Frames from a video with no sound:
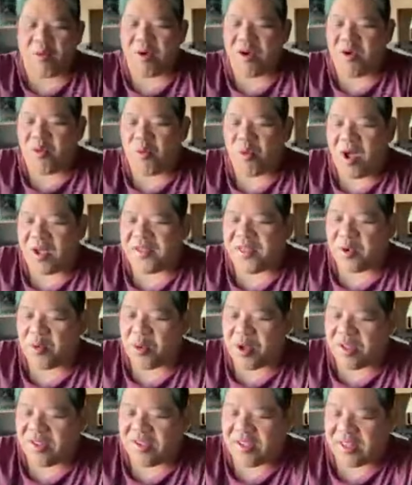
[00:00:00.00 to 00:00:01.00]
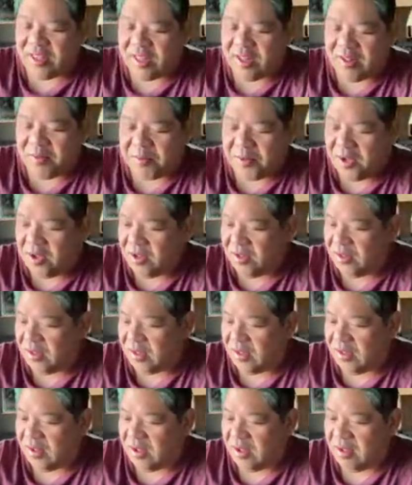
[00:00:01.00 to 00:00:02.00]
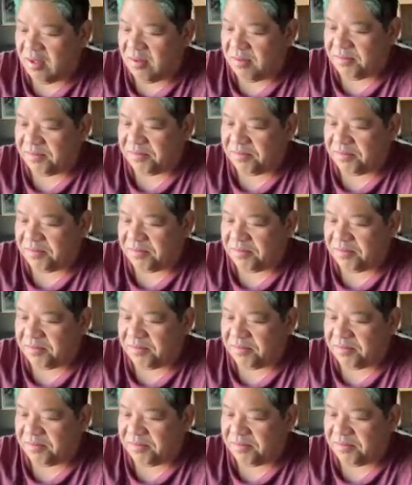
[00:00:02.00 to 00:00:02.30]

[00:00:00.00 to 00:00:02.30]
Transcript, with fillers: I wonder why they went to this, because it's a,